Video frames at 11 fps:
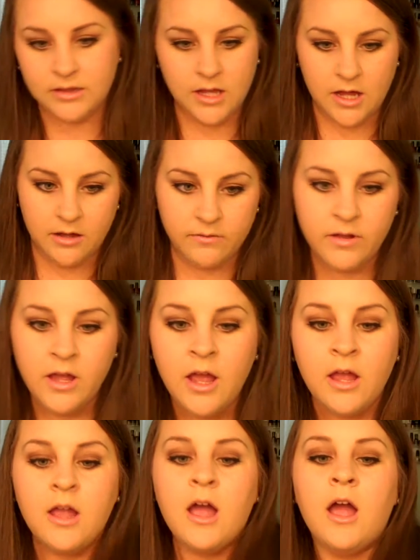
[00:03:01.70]
love.
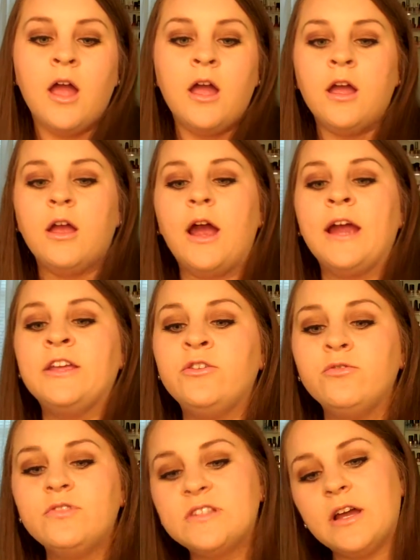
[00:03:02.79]
I
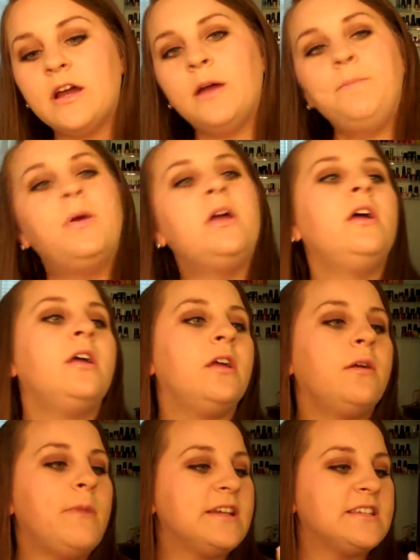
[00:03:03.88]
used up
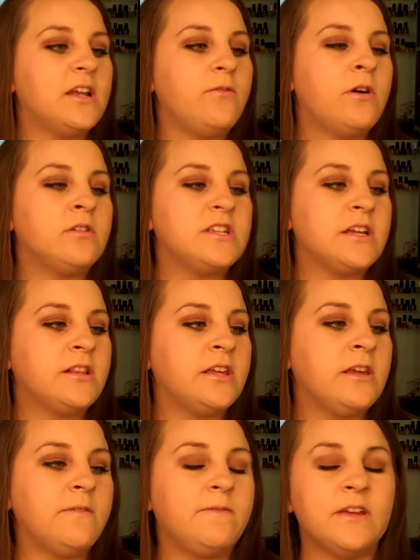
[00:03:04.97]
my Cetaphil
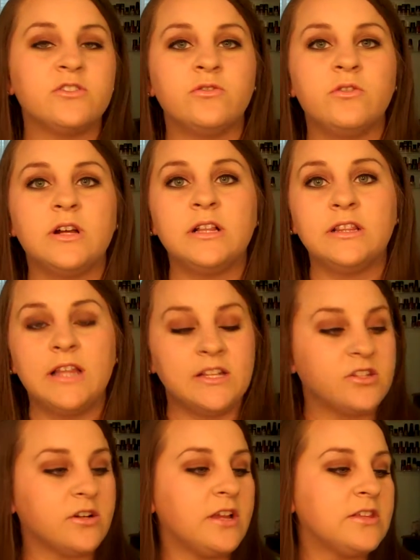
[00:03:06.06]
Daily Facial
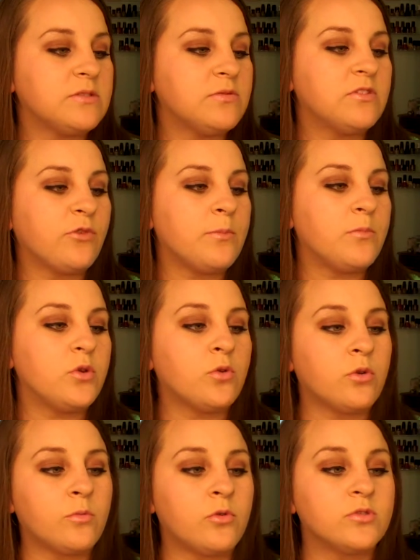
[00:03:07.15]
Cleanser, and this was from
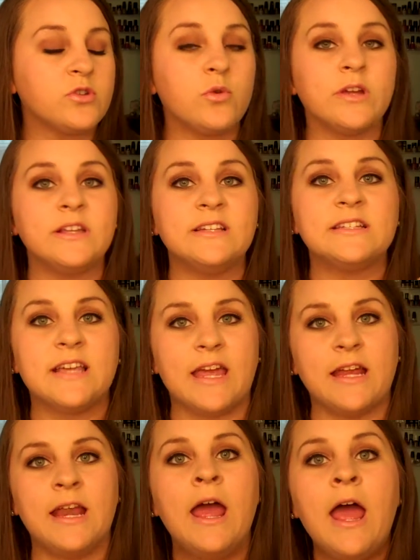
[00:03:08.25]
normal to oily
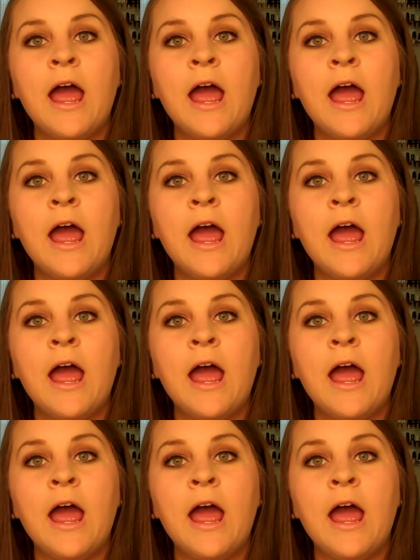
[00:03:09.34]
skin.